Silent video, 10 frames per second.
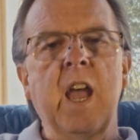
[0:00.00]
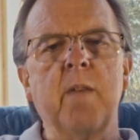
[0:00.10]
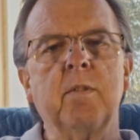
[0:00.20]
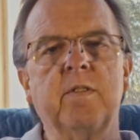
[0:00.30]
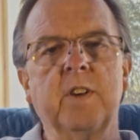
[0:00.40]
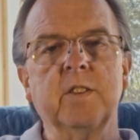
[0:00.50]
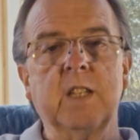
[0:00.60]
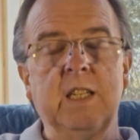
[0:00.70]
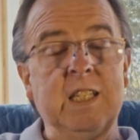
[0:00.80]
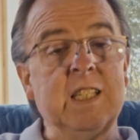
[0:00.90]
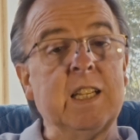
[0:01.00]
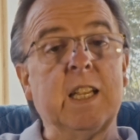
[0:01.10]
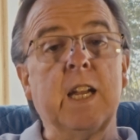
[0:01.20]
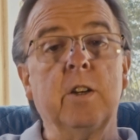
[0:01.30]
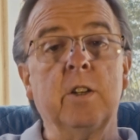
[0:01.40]
Hammond felt they needed to
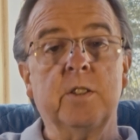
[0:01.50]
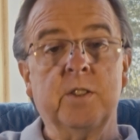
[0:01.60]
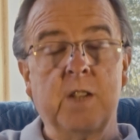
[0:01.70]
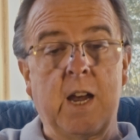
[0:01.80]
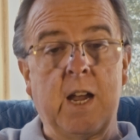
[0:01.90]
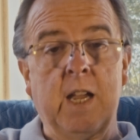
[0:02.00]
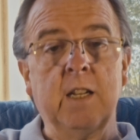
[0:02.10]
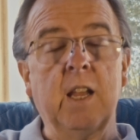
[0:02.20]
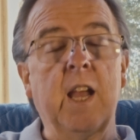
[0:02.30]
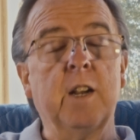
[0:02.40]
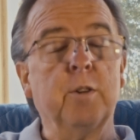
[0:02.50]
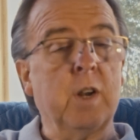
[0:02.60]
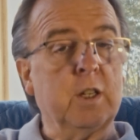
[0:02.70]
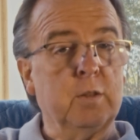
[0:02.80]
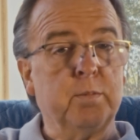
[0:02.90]
get her signed and a
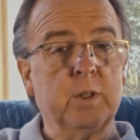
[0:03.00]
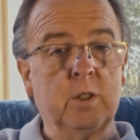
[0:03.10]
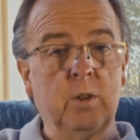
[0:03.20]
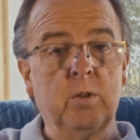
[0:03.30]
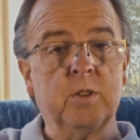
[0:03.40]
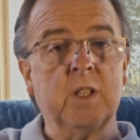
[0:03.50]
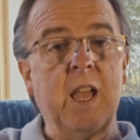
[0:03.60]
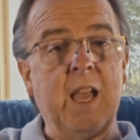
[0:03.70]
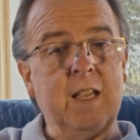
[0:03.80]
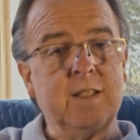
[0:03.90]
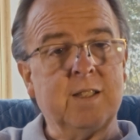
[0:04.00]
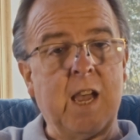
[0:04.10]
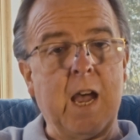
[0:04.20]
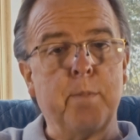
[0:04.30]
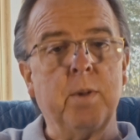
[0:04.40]
record produced
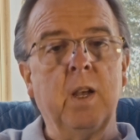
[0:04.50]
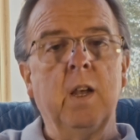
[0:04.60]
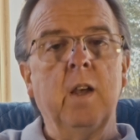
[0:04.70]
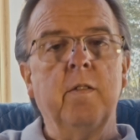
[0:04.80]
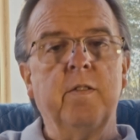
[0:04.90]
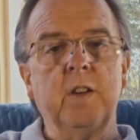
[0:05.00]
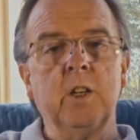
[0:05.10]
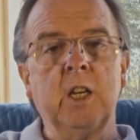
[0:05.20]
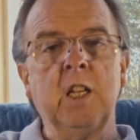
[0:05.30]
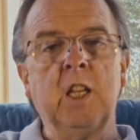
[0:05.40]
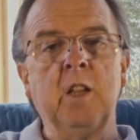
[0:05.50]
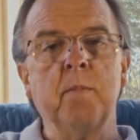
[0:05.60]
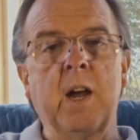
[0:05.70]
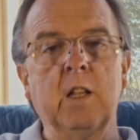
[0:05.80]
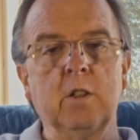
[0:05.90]
ASAP, fearing he
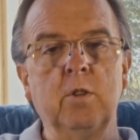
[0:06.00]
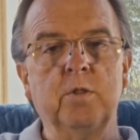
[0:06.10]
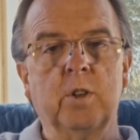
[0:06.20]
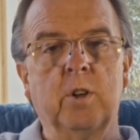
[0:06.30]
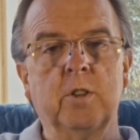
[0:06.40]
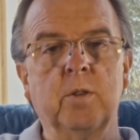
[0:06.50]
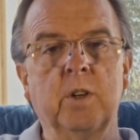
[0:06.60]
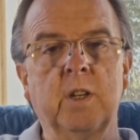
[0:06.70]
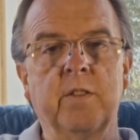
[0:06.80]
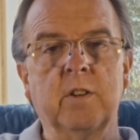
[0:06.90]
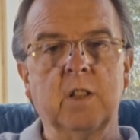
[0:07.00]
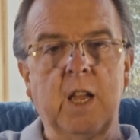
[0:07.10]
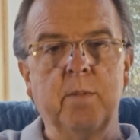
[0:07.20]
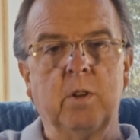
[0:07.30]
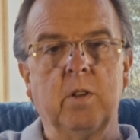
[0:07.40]
might lose her to another
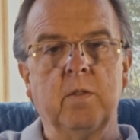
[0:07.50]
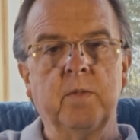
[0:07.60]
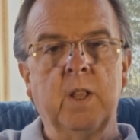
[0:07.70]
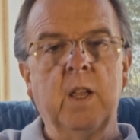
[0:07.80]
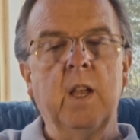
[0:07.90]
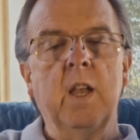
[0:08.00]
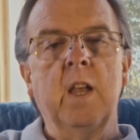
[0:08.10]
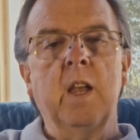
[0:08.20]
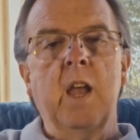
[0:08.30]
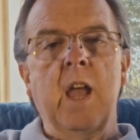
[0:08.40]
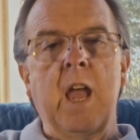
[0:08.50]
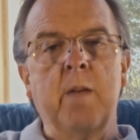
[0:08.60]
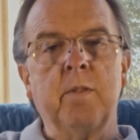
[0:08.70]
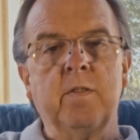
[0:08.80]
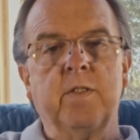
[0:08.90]
label.
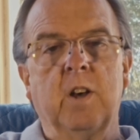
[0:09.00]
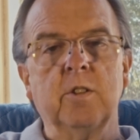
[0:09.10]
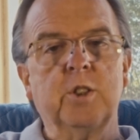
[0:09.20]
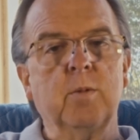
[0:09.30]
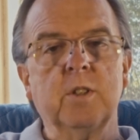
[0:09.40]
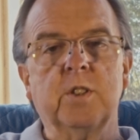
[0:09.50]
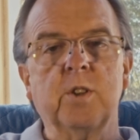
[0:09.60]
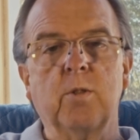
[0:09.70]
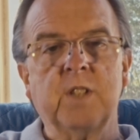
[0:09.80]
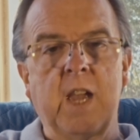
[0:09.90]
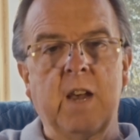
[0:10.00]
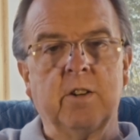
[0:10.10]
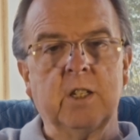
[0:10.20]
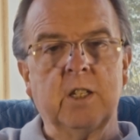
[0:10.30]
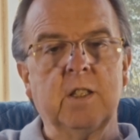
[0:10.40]
Hammond felt she was so
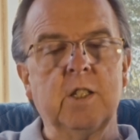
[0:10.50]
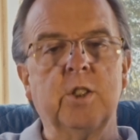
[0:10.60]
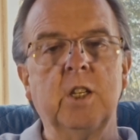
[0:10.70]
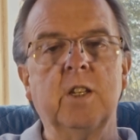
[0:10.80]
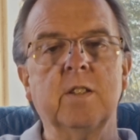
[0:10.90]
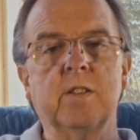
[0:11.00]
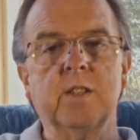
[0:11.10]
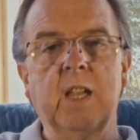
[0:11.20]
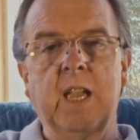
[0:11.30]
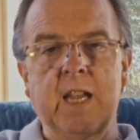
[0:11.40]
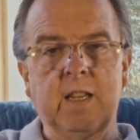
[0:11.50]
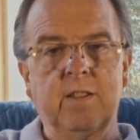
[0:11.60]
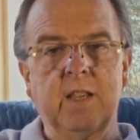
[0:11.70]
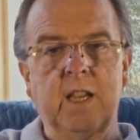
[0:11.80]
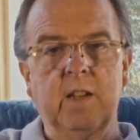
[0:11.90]
talented that she could sing
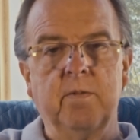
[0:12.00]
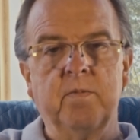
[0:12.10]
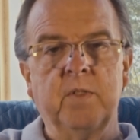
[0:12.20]
anything.